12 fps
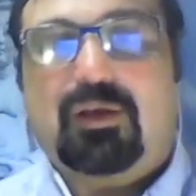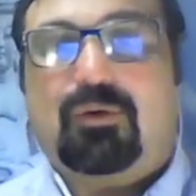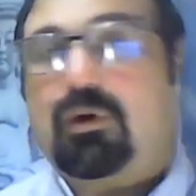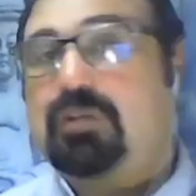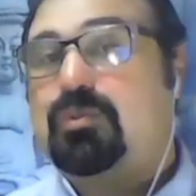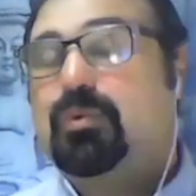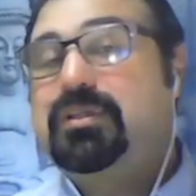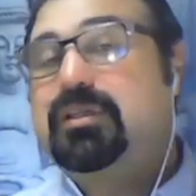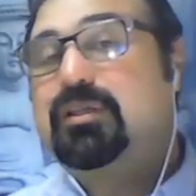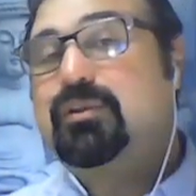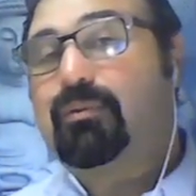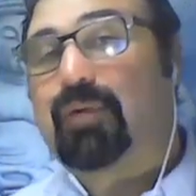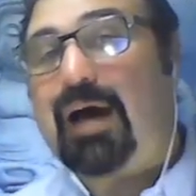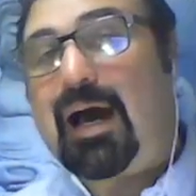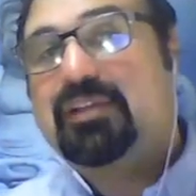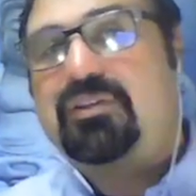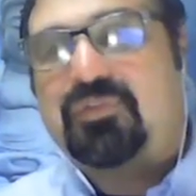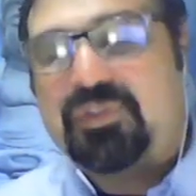Once we see the
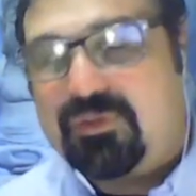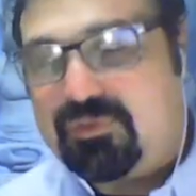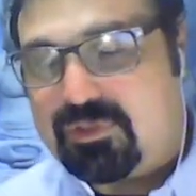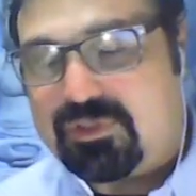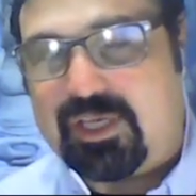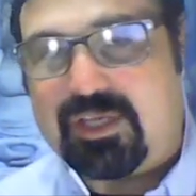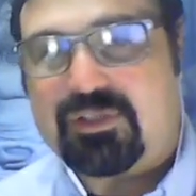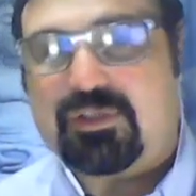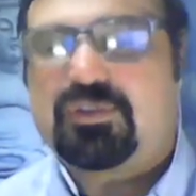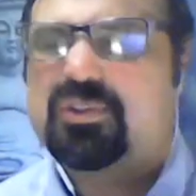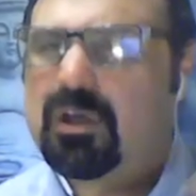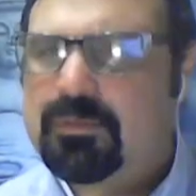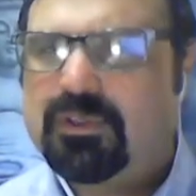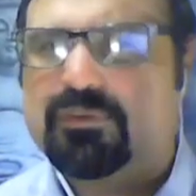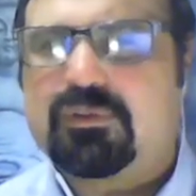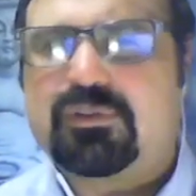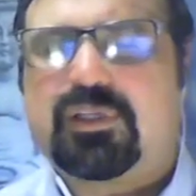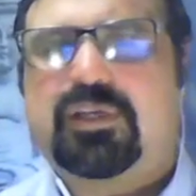rise of civilizations, some
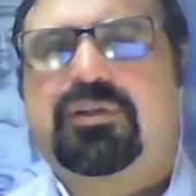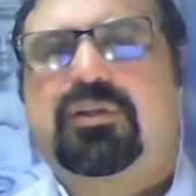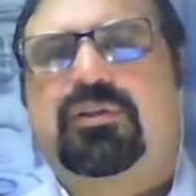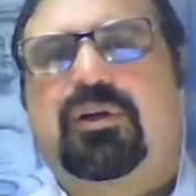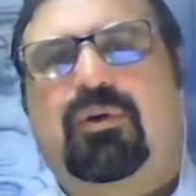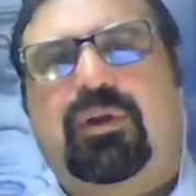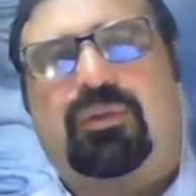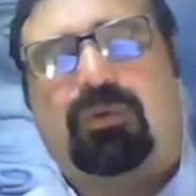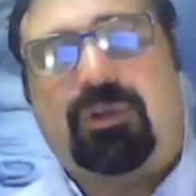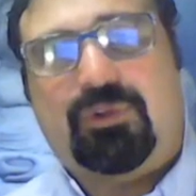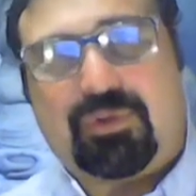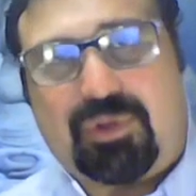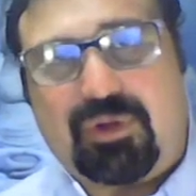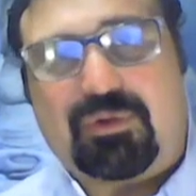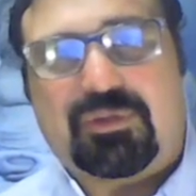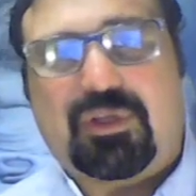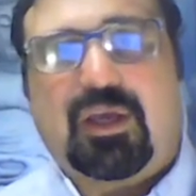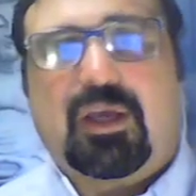civilizations are going to introduce,